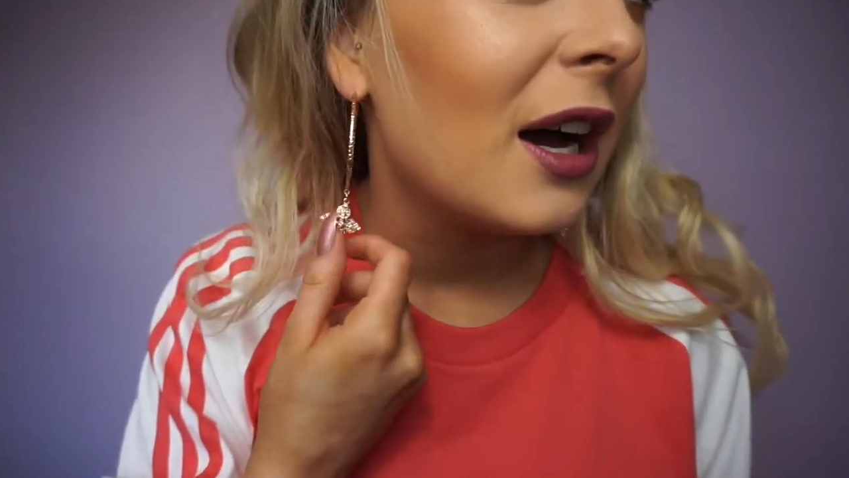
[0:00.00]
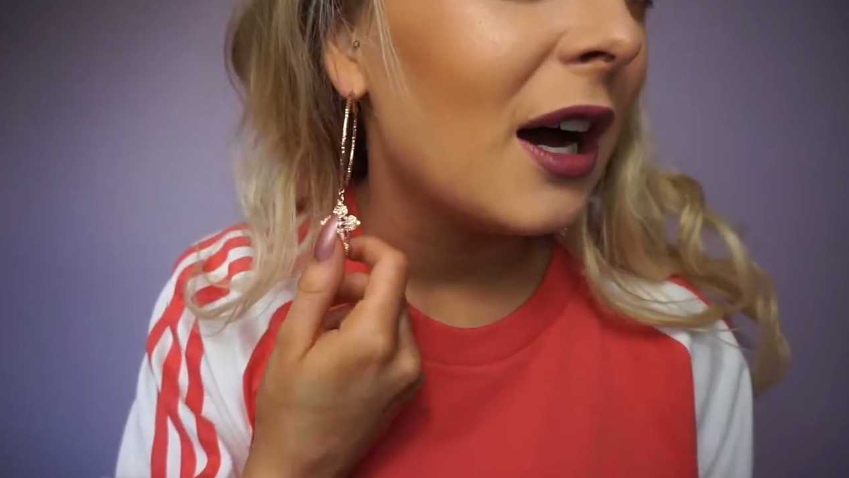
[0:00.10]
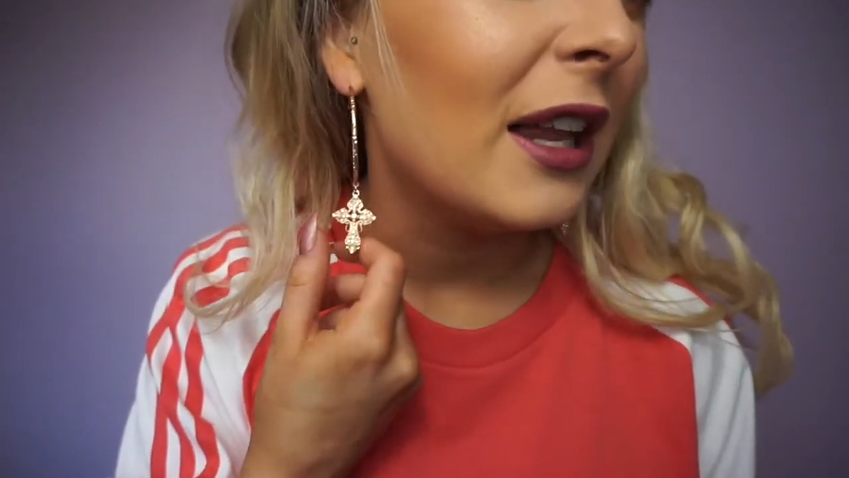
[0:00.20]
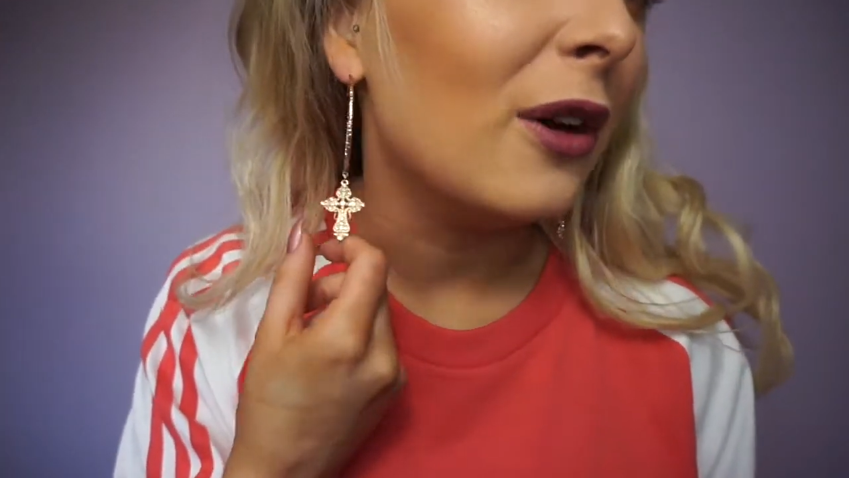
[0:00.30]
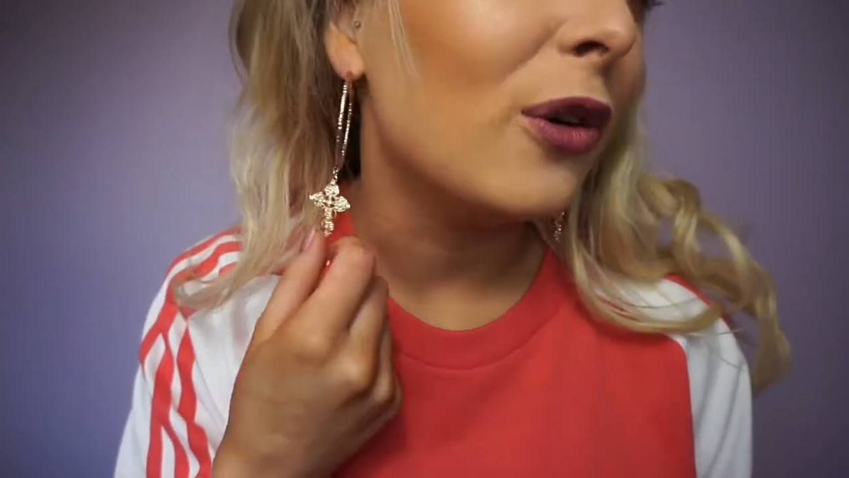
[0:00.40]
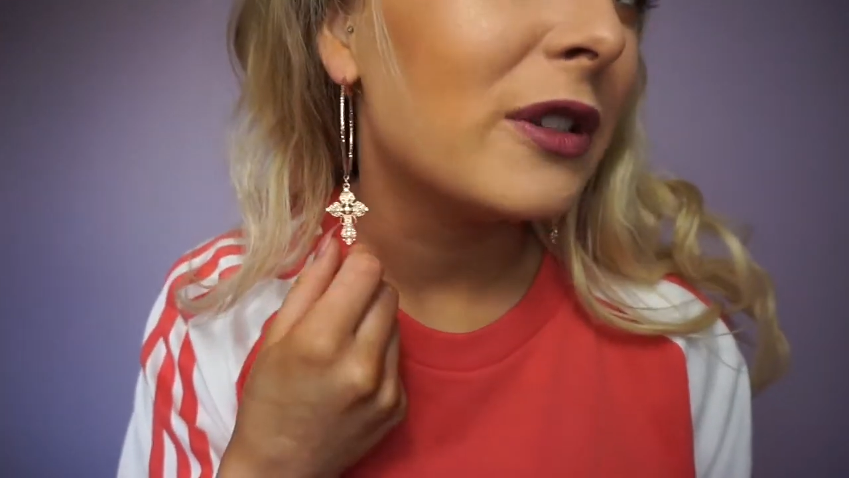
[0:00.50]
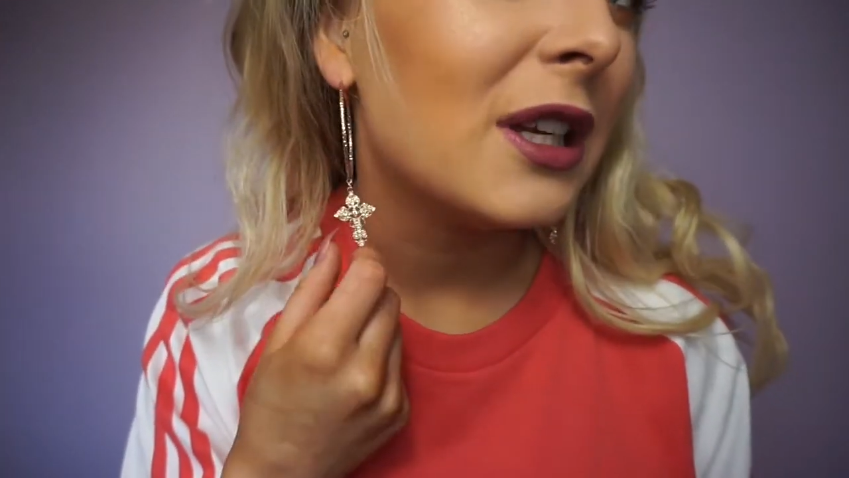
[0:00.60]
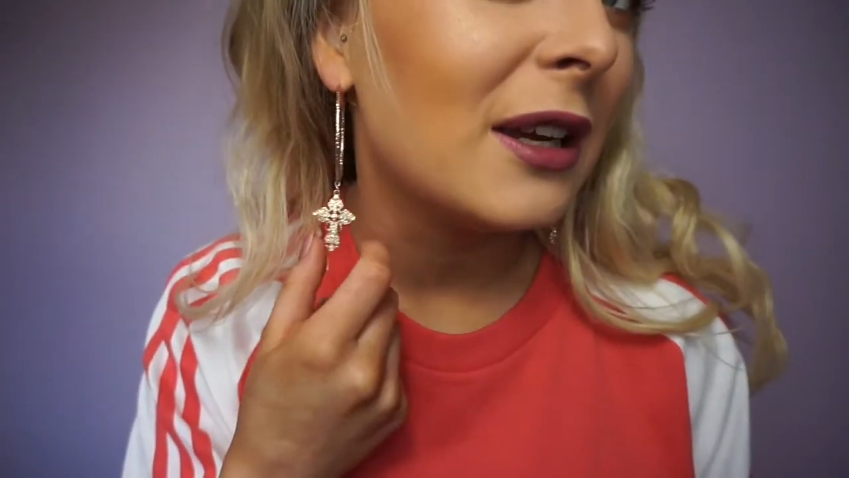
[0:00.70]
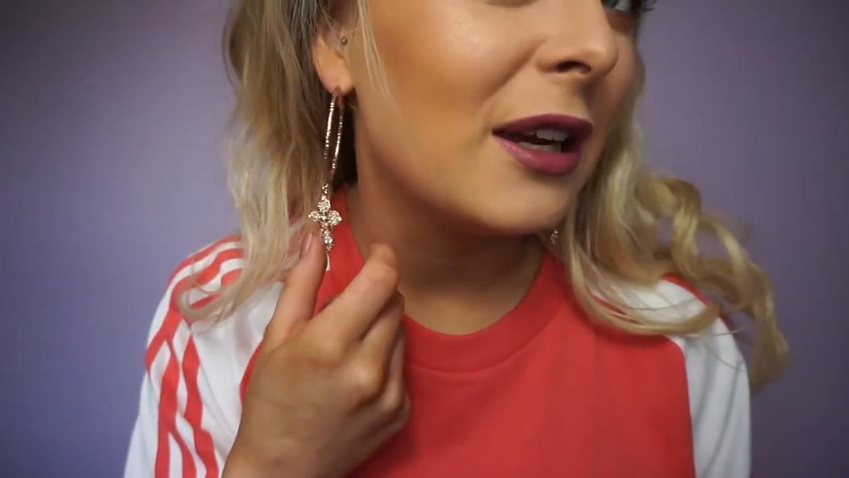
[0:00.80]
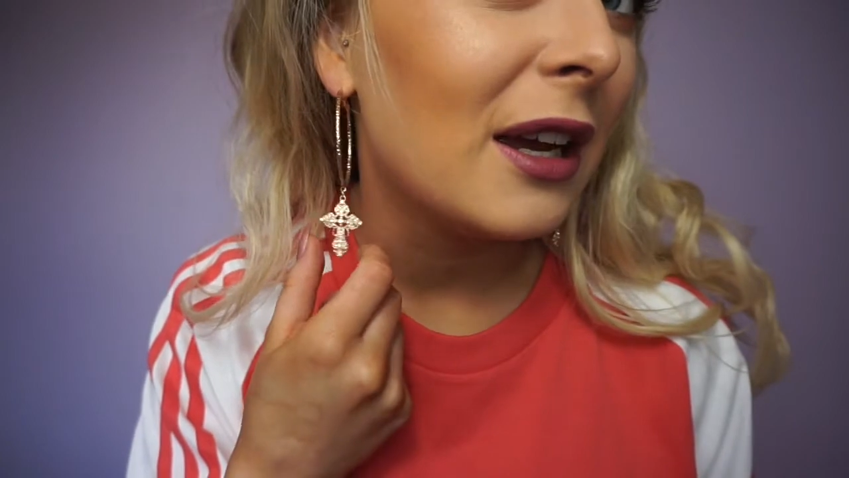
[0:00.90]
and
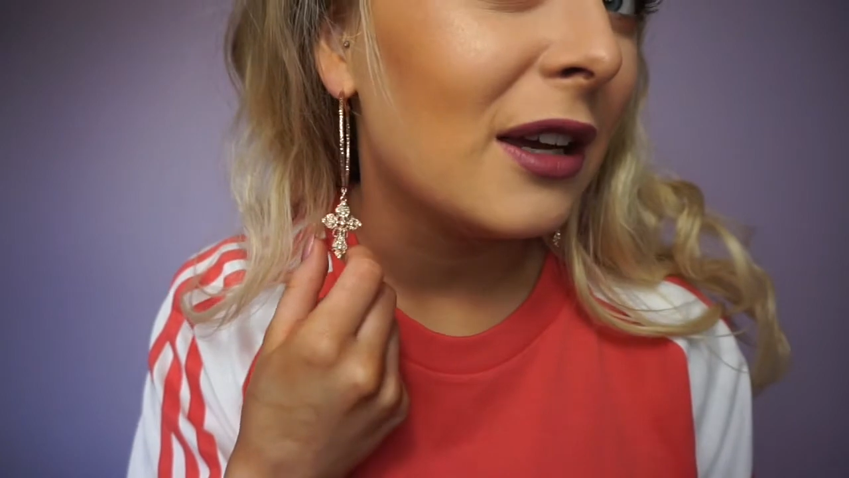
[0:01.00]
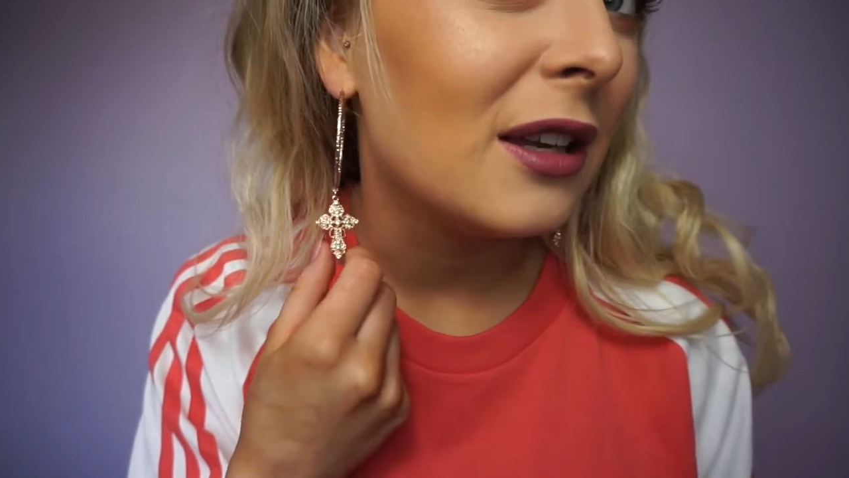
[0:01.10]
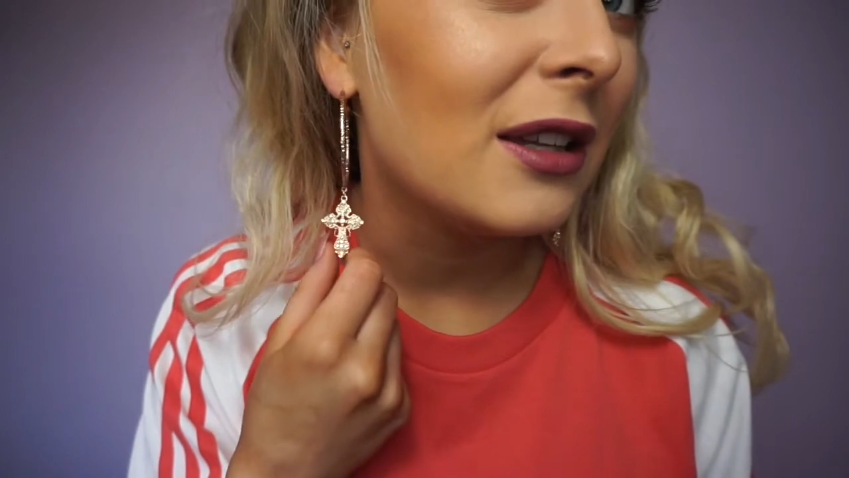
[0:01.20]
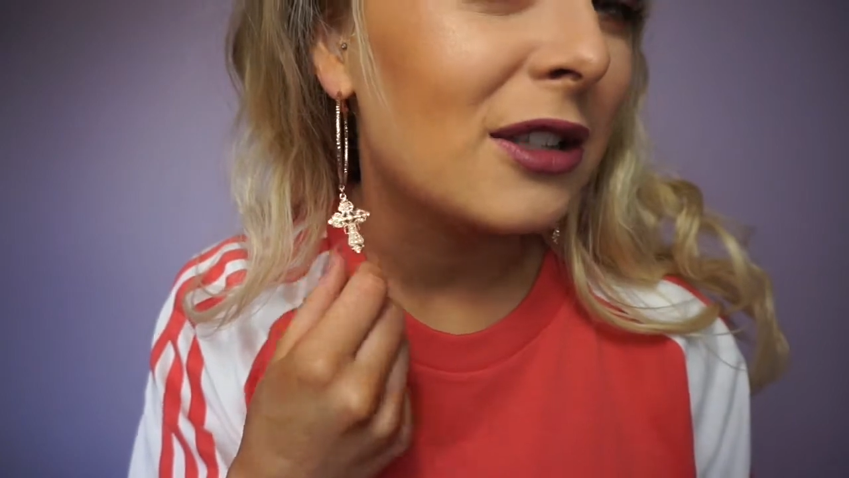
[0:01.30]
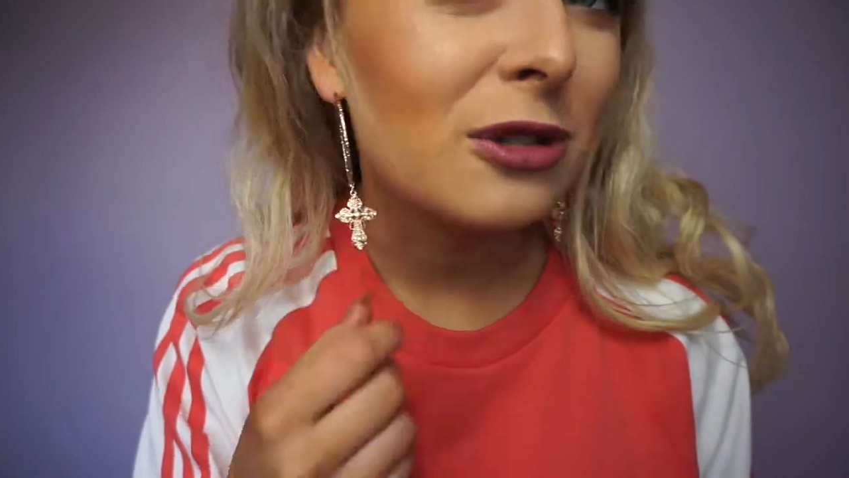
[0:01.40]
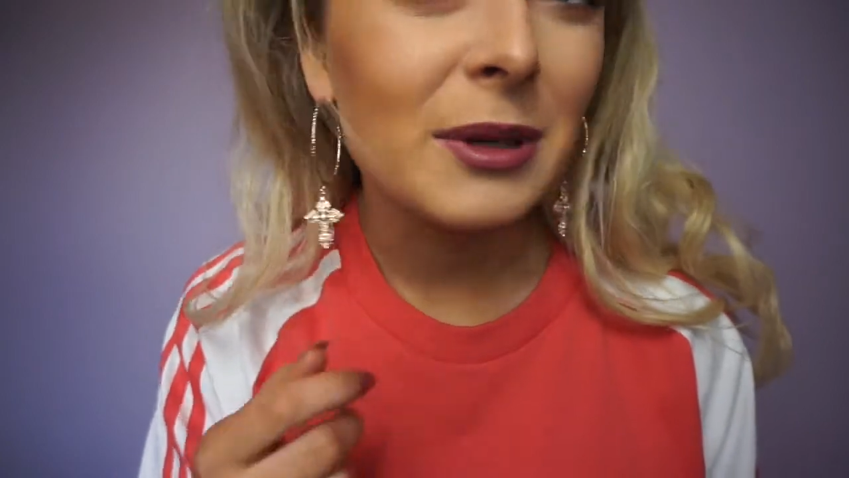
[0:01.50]
obviously this will